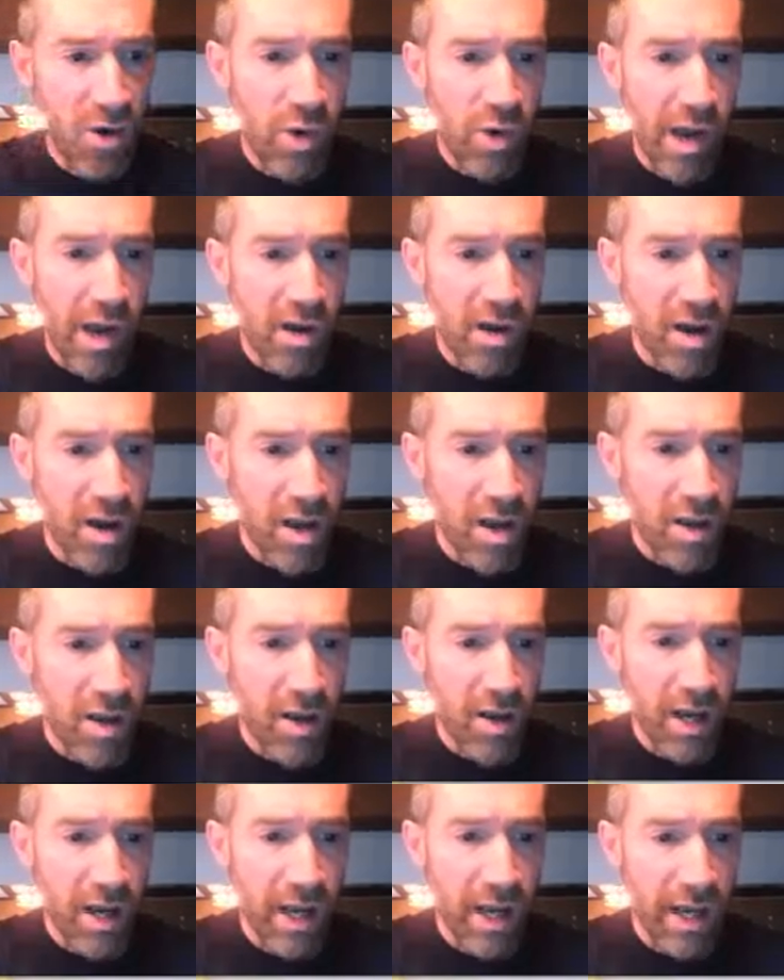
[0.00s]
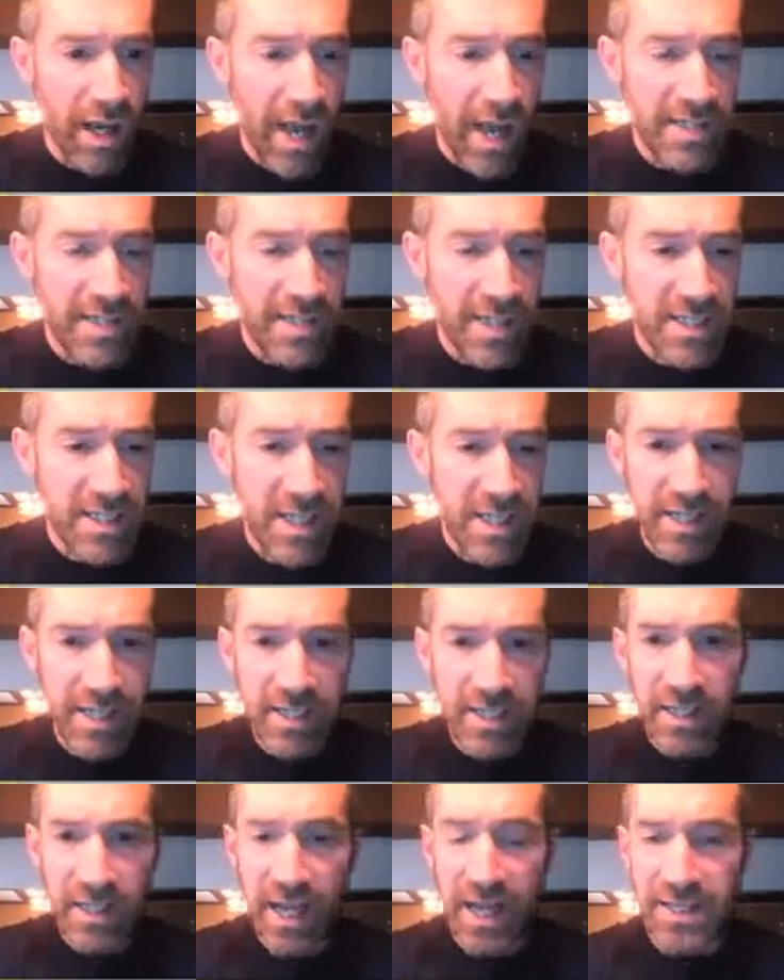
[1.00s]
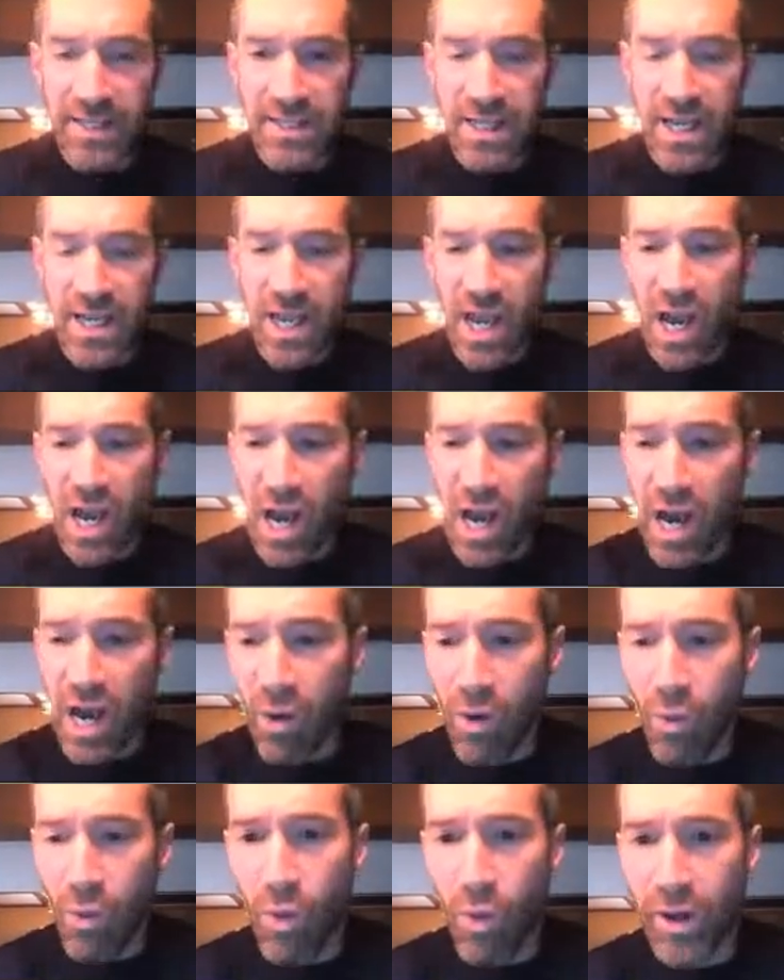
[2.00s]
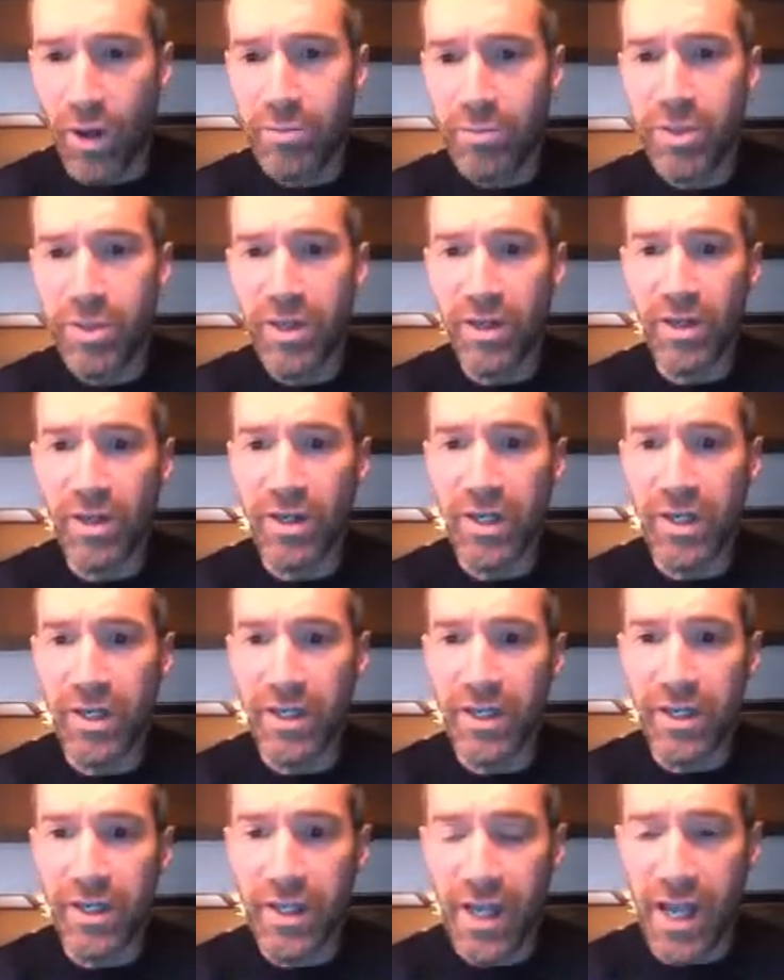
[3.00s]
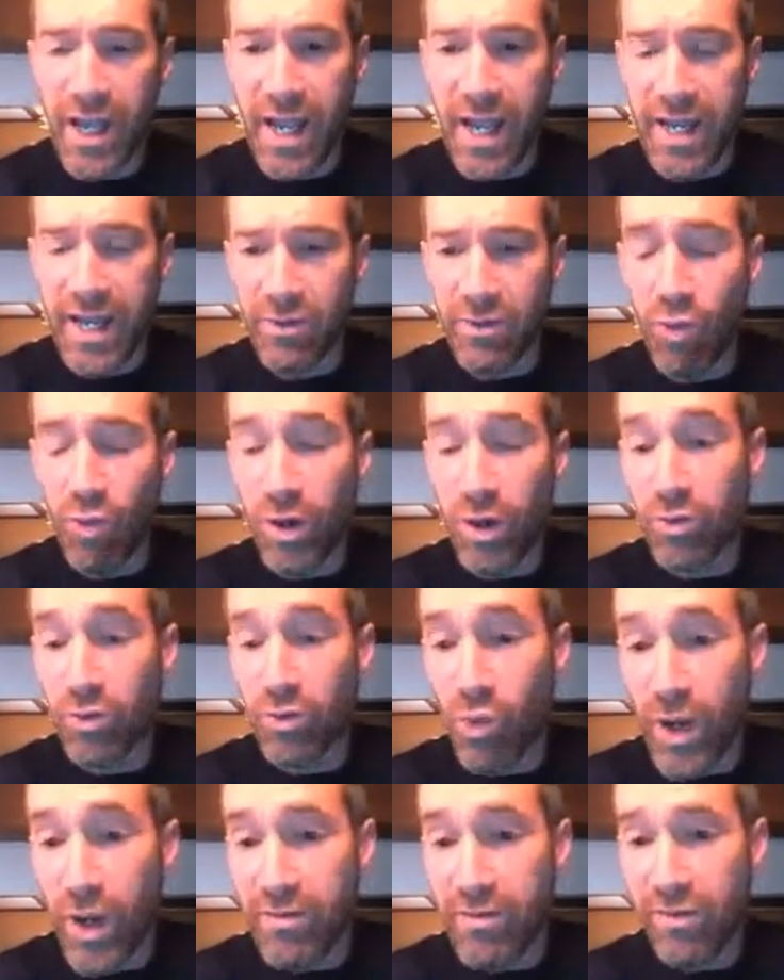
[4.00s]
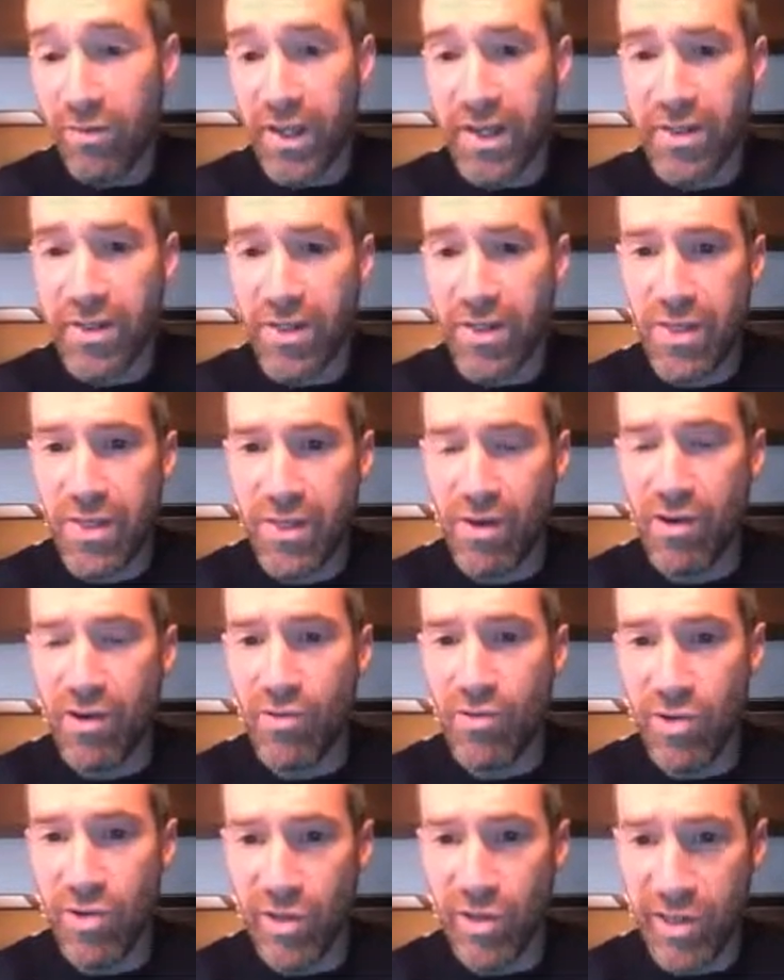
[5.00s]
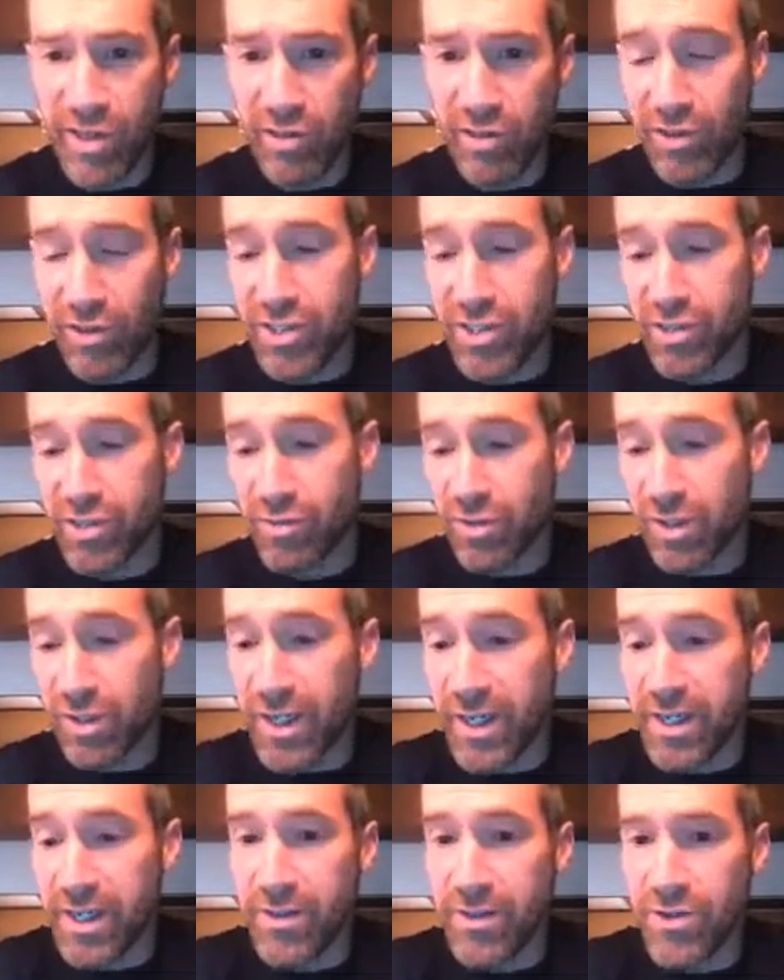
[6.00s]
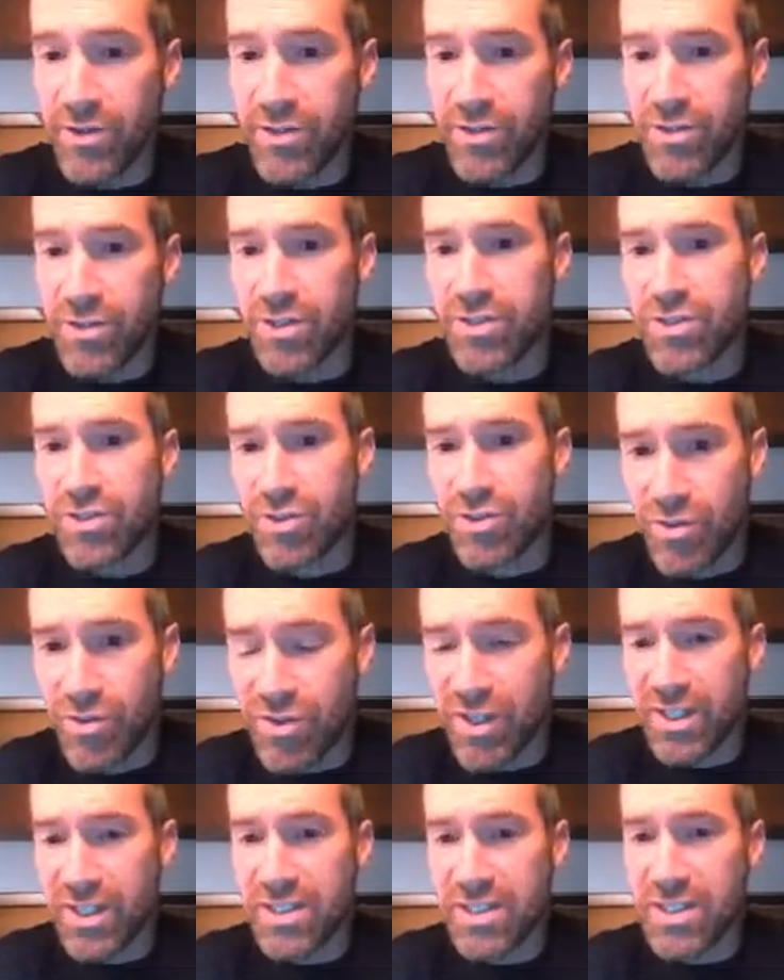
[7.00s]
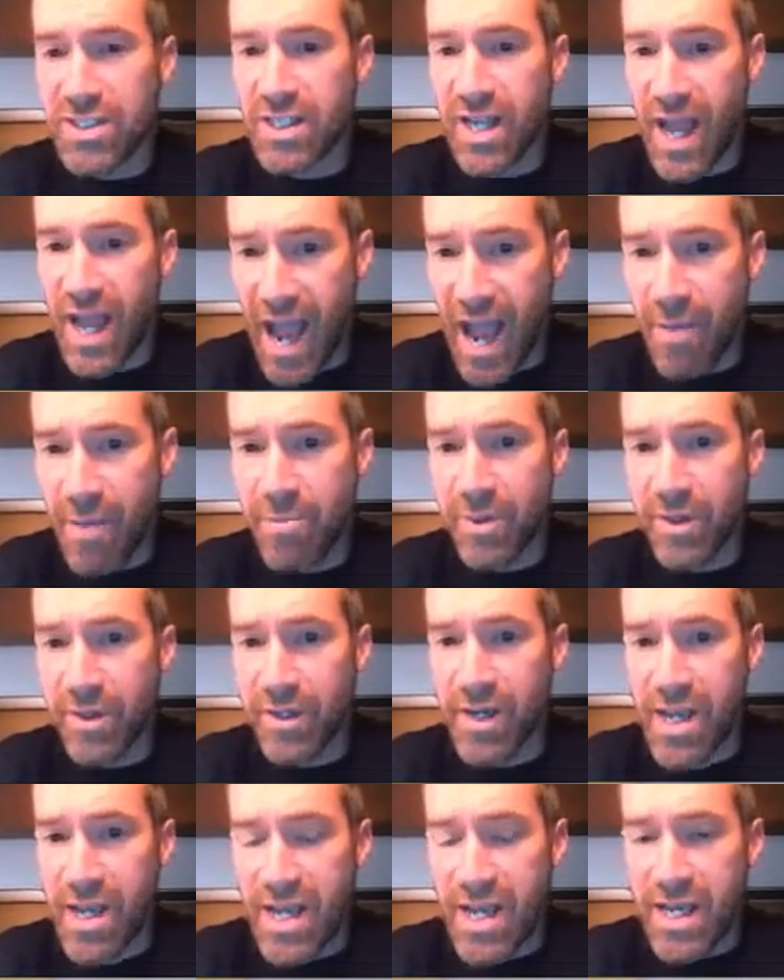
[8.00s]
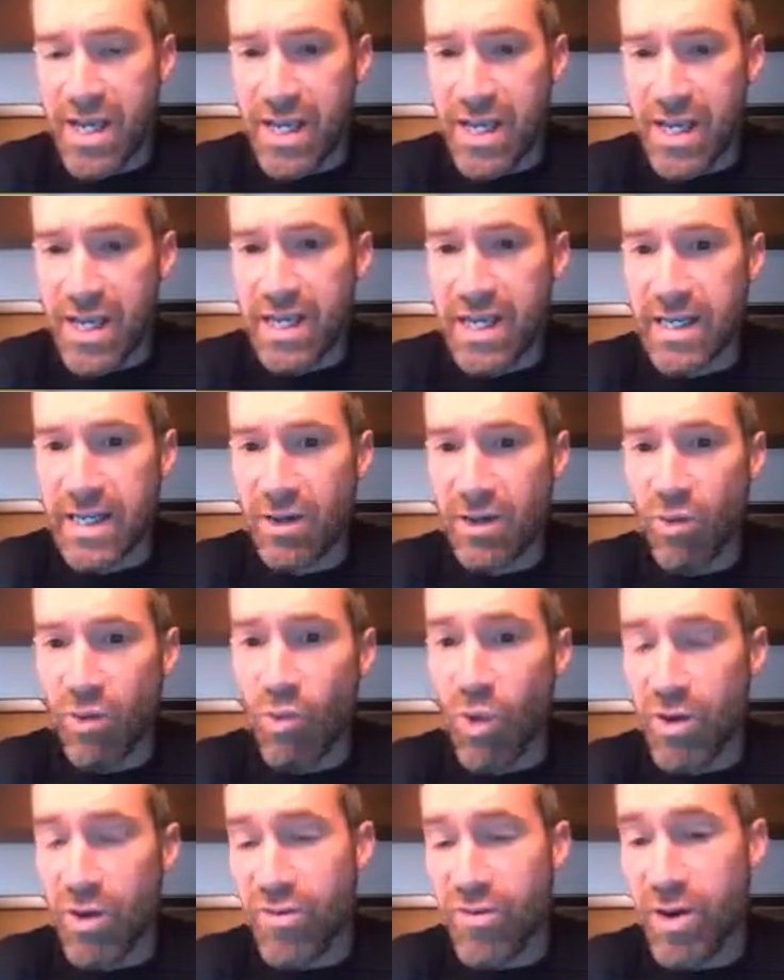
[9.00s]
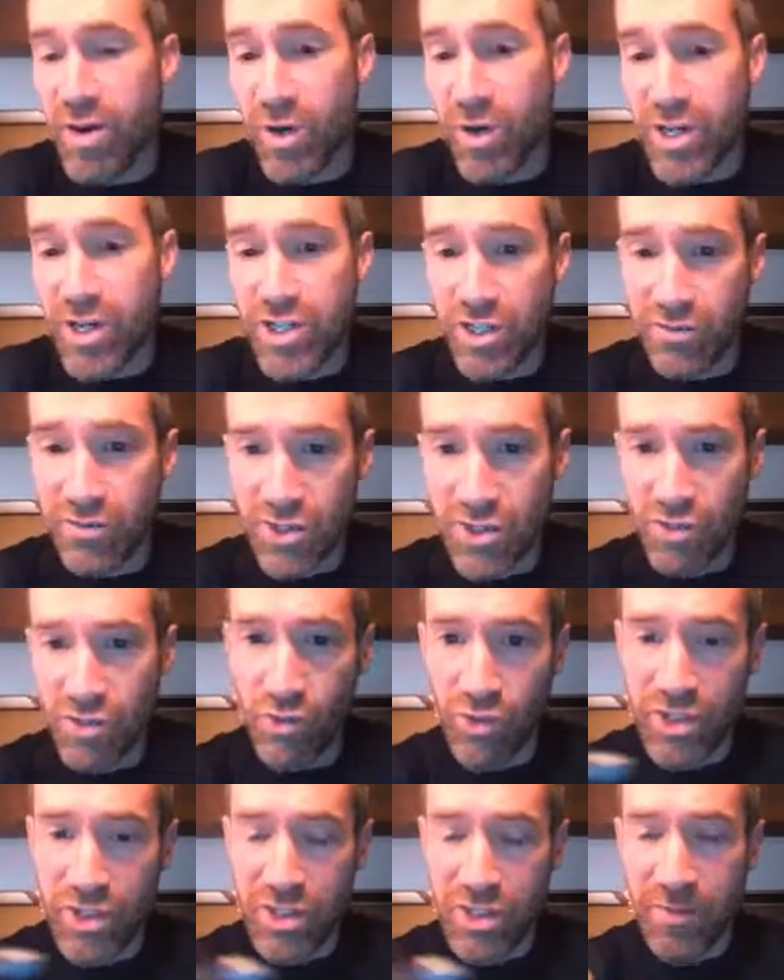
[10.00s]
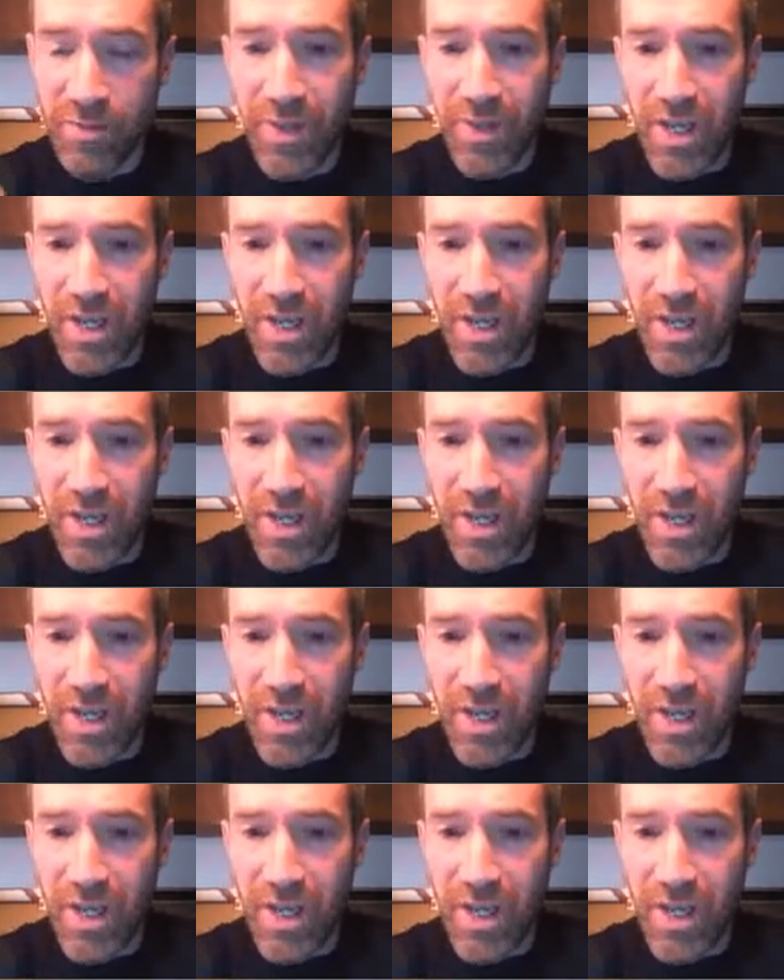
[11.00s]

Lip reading: Well, as I said in class, one period and one wavelength are really closely related. Those are the two things that happen in one vibration of the source.